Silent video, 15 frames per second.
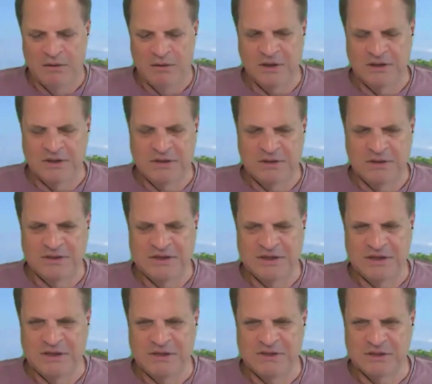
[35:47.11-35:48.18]
the
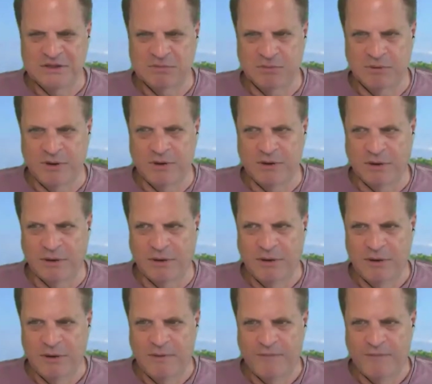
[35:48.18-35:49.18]
disease is real.